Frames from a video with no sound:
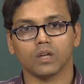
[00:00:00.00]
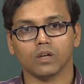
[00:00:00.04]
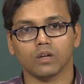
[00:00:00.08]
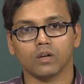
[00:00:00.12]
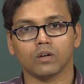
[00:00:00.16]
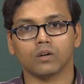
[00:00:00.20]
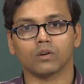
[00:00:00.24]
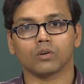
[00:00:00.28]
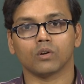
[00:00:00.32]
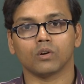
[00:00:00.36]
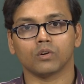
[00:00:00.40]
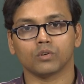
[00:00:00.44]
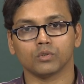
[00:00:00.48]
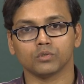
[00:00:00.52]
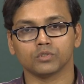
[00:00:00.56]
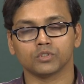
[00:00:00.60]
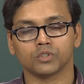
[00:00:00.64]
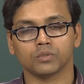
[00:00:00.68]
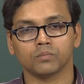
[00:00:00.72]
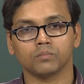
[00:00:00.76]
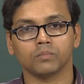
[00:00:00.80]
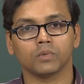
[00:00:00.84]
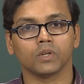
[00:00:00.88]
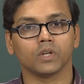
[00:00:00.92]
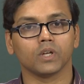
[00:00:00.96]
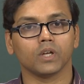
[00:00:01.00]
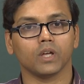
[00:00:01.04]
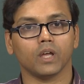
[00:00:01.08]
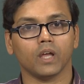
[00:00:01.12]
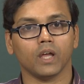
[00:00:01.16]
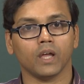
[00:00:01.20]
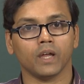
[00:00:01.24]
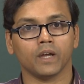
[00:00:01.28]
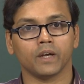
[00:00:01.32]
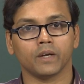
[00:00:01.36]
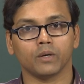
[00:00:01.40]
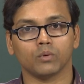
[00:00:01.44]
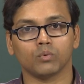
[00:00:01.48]
or autosome
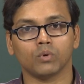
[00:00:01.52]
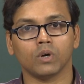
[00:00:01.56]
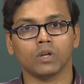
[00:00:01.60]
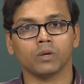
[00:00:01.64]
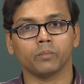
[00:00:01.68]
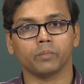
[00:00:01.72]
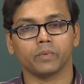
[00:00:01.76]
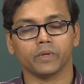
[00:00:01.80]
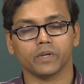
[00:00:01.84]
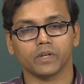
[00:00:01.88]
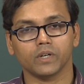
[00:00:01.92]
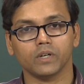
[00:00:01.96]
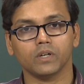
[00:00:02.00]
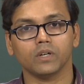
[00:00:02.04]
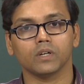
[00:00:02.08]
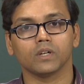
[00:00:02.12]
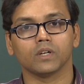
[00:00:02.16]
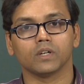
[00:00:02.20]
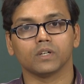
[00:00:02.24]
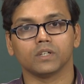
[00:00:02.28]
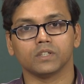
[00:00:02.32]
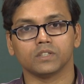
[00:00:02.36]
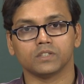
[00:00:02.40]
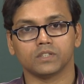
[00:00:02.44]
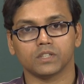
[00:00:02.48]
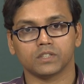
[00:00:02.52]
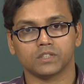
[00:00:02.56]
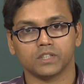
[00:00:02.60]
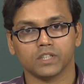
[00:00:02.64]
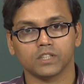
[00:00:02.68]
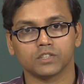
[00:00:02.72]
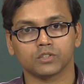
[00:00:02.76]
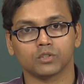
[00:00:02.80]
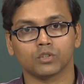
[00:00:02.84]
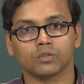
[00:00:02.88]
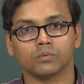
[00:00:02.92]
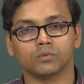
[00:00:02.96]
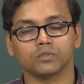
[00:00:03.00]
and one pair is the
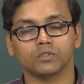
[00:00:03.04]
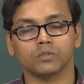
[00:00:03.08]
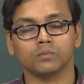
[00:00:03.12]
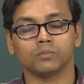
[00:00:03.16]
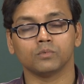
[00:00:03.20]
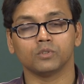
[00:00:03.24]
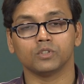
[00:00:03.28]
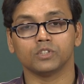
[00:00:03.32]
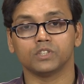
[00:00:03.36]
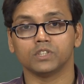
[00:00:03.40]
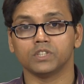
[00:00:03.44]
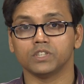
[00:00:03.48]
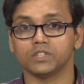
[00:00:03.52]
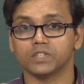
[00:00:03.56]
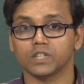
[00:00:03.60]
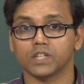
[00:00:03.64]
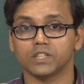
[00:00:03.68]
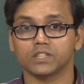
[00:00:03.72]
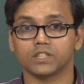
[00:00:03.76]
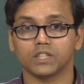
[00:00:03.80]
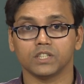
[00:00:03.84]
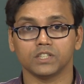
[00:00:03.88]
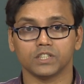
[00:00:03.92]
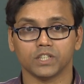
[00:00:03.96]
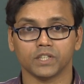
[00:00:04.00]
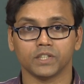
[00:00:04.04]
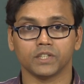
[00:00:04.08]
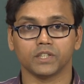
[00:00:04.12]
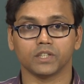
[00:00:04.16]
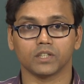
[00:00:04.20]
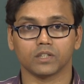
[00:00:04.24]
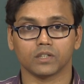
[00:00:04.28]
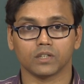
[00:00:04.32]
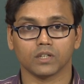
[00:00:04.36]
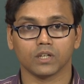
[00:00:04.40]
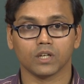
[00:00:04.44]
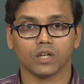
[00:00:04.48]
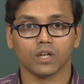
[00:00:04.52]
sex chromosome which decides the
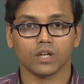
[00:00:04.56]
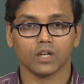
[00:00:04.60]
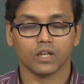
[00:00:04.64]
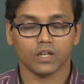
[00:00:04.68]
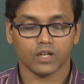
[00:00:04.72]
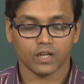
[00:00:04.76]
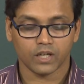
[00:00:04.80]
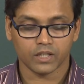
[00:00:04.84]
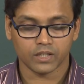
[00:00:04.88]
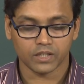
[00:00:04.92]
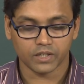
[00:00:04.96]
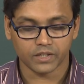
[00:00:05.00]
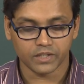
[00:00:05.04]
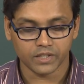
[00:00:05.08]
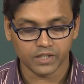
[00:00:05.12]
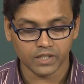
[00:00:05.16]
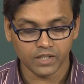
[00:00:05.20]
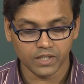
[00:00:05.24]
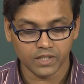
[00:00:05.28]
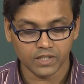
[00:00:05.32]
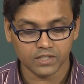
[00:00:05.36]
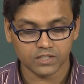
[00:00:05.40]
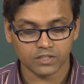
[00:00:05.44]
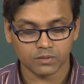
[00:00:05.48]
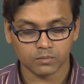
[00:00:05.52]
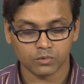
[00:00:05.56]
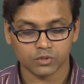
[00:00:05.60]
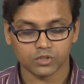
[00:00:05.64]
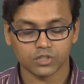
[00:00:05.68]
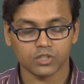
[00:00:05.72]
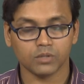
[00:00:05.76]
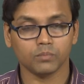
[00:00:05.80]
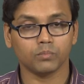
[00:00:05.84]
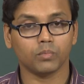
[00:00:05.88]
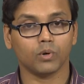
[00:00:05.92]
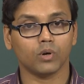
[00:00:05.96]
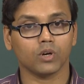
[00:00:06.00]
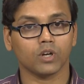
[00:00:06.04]
gender and the DNA is the most
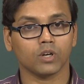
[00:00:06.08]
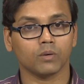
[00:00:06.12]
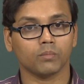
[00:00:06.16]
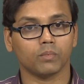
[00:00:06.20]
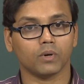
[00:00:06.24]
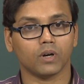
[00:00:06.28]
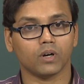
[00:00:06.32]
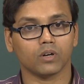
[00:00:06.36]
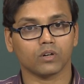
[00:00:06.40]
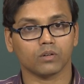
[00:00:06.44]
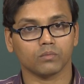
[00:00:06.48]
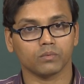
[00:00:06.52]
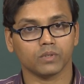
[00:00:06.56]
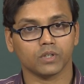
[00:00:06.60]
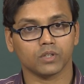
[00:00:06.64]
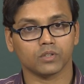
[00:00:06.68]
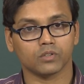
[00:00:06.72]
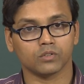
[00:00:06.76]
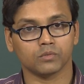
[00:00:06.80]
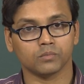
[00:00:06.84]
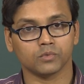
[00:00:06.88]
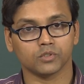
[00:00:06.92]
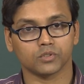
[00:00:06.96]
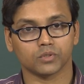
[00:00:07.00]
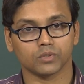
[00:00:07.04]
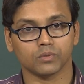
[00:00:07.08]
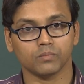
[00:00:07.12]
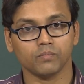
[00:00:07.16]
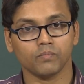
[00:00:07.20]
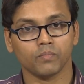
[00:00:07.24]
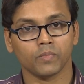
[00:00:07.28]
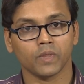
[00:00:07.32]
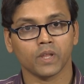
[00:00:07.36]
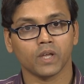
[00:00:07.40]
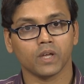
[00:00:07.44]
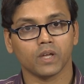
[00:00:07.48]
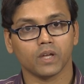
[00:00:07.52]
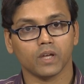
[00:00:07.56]
important part of that chromosome
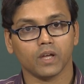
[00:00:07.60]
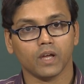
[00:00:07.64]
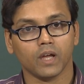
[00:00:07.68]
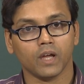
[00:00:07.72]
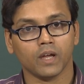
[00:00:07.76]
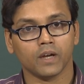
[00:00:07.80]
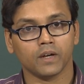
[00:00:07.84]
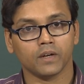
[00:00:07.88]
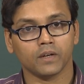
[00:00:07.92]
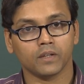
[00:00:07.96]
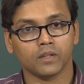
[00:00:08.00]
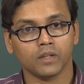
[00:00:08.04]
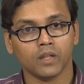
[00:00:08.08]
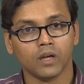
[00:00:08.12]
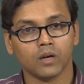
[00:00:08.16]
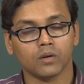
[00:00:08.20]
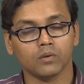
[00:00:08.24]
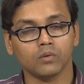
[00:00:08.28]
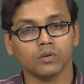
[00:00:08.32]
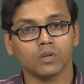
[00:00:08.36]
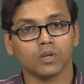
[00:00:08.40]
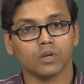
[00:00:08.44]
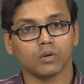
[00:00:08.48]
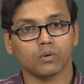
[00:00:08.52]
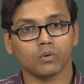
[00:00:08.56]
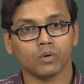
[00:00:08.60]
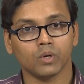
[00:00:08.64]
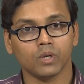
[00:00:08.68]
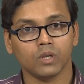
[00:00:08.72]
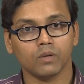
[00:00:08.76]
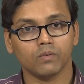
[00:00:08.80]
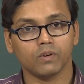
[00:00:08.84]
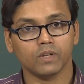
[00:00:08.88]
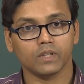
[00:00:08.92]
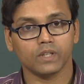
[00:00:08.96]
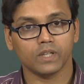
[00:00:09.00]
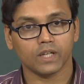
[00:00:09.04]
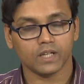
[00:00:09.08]
and now
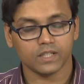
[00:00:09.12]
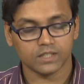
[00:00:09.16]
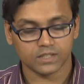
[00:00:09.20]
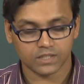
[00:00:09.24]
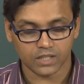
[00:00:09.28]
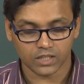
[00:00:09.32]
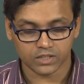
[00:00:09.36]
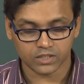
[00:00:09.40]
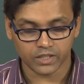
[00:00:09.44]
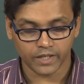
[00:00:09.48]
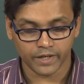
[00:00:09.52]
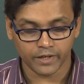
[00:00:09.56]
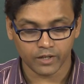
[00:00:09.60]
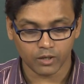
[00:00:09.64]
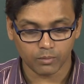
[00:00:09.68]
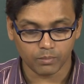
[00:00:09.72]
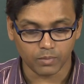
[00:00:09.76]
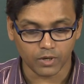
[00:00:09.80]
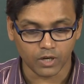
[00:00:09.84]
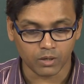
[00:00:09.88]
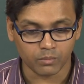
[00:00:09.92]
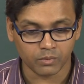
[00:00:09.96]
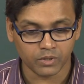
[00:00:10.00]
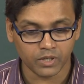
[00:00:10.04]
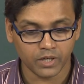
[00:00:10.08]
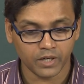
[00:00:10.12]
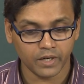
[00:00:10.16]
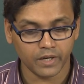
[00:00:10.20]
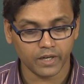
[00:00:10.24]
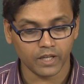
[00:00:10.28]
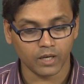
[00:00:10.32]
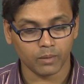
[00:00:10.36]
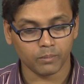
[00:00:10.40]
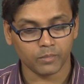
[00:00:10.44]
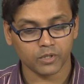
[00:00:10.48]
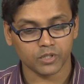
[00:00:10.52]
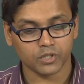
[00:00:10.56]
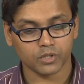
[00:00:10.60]
whenever there is such kind of permanent
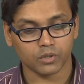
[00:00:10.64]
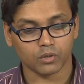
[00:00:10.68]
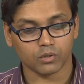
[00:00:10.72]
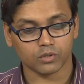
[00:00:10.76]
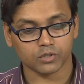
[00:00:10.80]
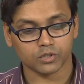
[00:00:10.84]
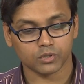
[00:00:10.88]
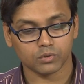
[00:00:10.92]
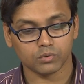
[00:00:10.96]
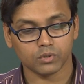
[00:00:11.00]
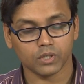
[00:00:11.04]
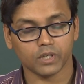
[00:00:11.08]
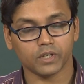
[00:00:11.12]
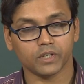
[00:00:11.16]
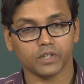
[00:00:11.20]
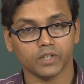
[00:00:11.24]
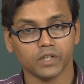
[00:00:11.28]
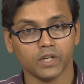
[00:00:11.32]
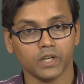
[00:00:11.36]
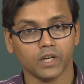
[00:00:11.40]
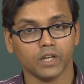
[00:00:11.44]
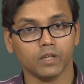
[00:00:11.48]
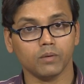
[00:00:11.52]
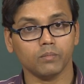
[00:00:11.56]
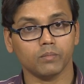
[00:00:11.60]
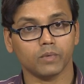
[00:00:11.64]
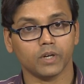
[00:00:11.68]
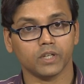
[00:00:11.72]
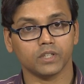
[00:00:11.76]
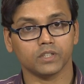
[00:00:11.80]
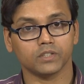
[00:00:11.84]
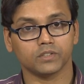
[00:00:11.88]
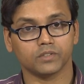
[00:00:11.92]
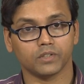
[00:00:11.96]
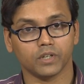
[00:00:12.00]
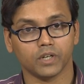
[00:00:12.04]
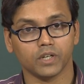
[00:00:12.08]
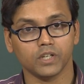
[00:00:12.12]
damage caused to the DNA by
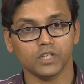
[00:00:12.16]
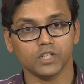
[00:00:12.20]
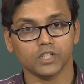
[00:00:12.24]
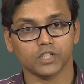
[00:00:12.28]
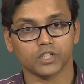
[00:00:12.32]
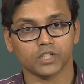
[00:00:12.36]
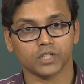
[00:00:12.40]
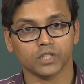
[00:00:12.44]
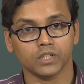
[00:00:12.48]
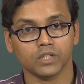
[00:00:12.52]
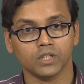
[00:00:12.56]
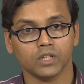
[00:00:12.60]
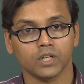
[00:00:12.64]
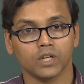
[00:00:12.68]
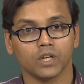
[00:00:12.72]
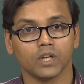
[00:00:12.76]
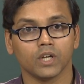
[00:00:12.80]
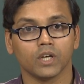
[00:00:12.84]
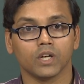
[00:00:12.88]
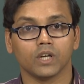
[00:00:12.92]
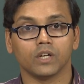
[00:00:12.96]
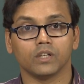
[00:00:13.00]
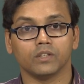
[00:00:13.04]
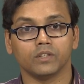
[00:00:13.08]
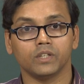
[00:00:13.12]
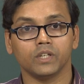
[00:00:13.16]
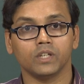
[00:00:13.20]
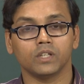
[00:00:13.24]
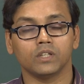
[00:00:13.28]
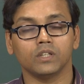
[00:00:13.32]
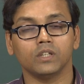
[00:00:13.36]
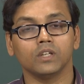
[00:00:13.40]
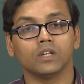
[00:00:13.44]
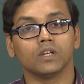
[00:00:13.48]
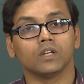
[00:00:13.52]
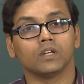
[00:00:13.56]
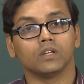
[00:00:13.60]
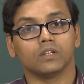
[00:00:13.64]
this radiation
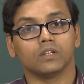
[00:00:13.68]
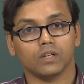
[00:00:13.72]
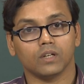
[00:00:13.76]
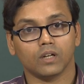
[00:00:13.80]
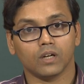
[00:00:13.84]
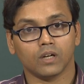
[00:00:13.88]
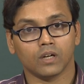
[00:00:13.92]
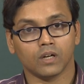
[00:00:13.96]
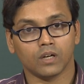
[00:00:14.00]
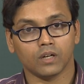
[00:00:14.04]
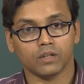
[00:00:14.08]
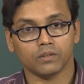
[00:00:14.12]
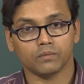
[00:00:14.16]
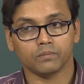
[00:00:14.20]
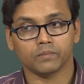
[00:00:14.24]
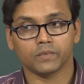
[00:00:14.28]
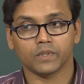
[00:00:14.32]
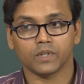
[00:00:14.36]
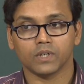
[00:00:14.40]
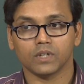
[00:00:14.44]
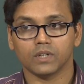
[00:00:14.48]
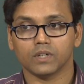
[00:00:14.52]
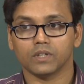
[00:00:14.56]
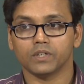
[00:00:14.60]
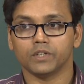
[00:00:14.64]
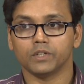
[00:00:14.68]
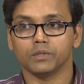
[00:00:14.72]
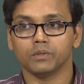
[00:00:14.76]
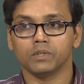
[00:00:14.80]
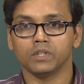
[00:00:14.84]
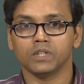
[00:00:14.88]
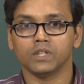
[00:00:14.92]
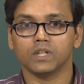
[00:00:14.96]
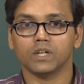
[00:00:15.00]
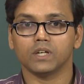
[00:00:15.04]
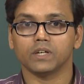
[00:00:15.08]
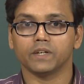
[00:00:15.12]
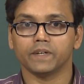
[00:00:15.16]
then uh, the
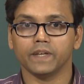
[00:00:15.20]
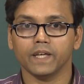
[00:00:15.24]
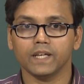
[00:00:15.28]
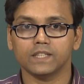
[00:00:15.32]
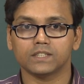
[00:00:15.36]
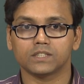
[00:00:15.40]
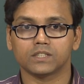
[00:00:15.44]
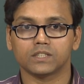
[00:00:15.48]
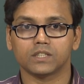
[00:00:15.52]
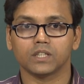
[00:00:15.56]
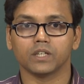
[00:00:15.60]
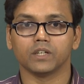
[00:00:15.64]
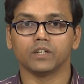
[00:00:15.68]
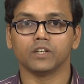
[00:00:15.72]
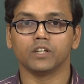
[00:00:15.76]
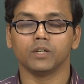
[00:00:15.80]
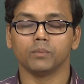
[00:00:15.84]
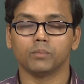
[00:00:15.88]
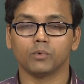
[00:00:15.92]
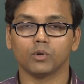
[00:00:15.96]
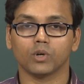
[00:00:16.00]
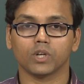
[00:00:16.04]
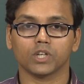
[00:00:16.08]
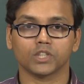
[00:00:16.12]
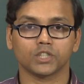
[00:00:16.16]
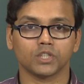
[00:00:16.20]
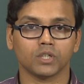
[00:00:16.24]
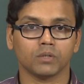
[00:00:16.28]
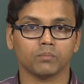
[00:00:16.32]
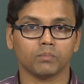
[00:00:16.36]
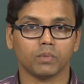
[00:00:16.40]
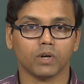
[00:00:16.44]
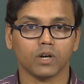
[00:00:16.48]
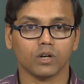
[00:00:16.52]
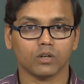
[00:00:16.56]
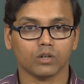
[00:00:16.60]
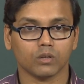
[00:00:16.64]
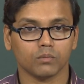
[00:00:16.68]
during the next reproduction
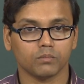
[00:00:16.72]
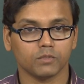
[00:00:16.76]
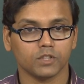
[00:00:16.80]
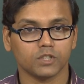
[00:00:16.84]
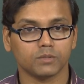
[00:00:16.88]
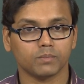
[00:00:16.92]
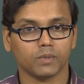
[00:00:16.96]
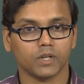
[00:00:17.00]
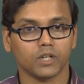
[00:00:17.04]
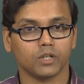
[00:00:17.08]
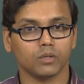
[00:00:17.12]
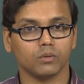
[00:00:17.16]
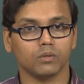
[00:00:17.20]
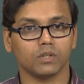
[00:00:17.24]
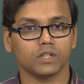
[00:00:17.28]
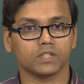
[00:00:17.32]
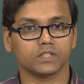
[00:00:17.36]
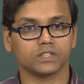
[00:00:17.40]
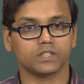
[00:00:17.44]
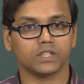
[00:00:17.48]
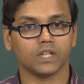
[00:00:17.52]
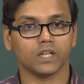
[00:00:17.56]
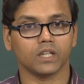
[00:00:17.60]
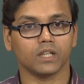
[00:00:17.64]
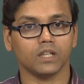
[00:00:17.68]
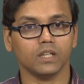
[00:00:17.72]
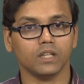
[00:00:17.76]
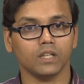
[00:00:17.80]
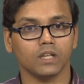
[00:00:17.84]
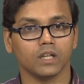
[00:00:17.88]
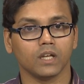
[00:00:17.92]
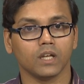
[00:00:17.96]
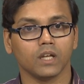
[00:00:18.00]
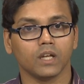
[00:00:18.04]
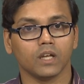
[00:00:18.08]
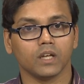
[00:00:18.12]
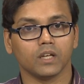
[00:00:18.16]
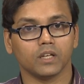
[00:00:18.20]
part of this particular cell
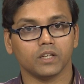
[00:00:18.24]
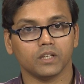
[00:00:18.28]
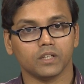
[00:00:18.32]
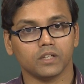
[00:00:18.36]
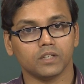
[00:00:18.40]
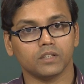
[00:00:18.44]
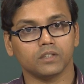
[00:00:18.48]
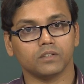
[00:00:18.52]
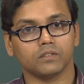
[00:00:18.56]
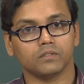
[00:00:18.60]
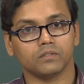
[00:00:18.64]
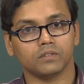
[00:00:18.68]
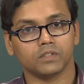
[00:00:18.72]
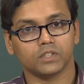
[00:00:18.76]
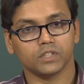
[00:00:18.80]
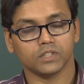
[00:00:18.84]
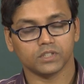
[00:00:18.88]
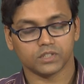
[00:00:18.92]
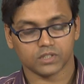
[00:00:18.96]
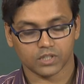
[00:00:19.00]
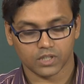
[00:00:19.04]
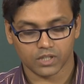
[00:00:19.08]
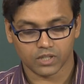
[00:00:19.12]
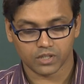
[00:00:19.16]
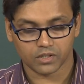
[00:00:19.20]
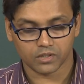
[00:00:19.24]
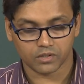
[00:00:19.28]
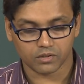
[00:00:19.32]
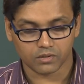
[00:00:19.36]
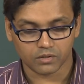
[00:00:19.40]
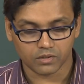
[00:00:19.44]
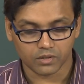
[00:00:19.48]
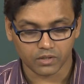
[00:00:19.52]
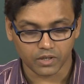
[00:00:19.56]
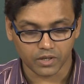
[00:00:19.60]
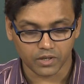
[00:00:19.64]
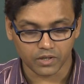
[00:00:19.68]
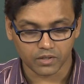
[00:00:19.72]
this uh,
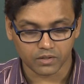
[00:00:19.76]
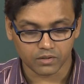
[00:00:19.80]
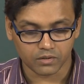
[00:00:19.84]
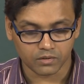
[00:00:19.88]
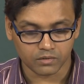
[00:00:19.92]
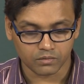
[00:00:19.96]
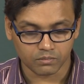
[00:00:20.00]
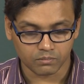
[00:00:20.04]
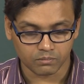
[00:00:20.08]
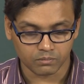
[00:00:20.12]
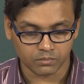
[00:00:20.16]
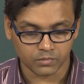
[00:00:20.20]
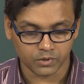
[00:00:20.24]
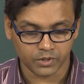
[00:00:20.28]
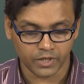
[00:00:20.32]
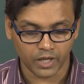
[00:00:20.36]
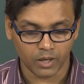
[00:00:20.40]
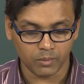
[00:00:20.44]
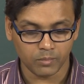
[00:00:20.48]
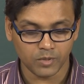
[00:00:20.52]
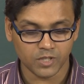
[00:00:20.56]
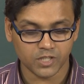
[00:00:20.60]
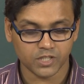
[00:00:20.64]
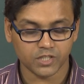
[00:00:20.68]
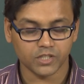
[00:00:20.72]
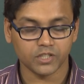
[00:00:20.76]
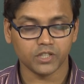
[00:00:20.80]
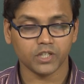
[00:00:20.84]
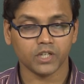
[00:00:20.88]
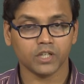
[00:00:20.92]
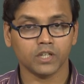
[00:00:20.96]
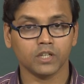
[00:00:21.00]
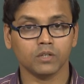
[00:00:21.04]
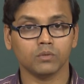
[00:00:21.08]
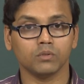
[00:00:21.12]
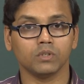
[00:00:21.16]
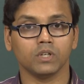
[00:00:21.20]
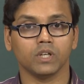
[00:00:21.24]
damaged
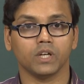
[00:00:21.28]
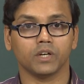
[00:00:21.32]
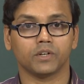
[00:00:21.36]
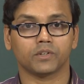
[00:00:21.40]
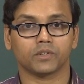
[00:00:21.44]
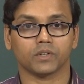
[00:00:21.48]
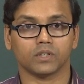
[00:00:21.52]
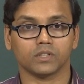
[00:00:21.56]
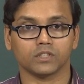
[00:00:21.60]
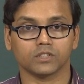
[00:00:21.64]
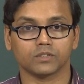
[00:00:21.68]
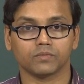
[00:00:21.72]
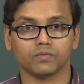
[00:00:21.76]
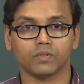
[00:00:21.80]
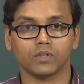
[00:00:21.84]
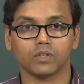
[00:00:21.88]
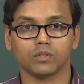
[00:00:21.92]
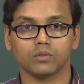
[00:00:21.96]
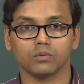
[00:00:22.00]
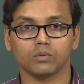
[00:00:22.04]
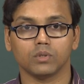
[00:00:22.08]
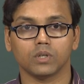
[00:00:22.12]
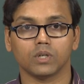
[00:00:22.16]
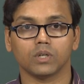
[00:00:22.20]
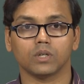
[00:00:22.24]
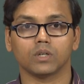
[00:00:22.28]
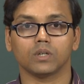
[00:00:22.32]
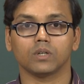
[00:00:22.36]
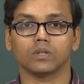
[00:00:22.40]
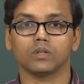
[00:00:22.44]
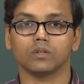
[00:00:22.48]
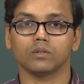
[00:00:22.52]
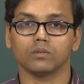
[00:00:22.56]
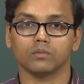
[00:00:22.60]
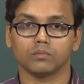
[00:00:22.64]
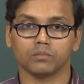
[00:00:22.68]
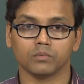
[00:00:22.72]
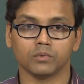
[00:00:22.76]
DNA will get transferred to
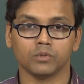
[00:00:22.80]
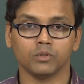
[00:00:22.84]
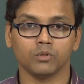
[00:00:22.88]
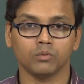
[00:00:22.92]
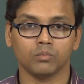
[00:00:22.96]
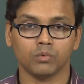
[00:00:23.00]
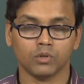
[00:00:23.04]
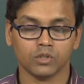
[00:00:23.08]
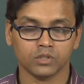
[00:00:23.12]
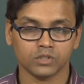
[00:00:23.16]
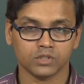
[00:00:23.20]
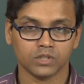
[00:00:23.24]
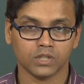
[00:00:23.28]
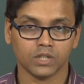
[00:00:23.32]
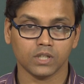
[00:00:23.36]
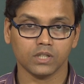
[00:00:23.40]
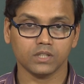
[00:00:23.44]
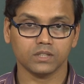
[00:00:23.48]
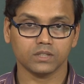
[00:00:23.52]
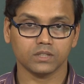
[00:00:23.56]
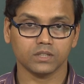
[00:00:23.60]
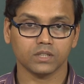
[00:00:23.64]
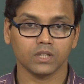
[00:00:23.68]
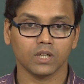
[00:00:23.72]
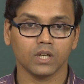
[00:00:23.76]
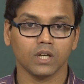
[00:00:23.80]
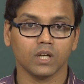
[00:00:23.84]
the newborn cells